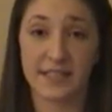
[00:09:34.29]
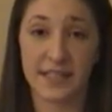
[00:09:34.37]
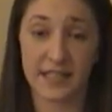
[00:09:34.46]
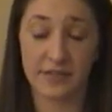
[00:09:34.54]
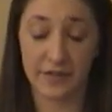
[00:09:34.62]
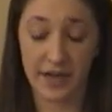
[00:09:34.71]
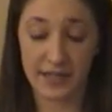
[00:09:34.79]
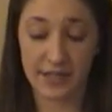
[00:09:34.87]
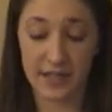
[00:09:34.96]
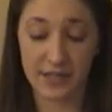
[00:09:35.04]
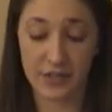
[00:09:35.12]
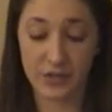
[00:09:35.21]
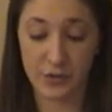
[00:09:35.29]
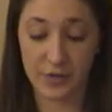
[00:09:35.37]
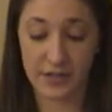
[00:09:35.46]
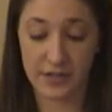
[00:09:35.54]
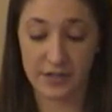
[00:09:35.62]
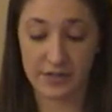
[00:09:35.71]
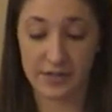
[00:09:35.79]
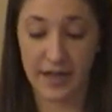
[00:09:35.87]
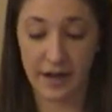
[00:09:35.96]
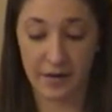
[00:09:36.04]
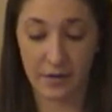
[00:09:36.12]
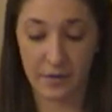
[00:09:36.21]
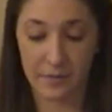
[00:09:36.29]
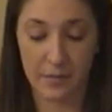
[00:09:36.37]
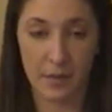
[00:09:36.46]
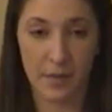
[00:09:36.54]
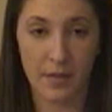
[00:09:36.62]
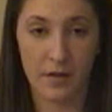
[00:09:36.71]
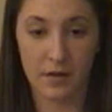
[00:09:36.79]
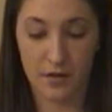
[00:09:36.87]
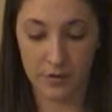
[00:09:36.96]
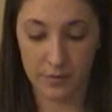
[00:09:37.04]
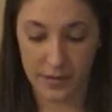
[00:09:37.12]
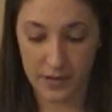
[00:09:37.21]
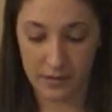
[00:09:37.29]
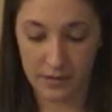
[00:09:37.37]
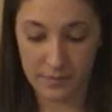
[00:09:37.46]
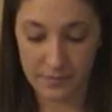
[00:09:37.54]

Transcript: satisfied its duty to the care of... Oh my god.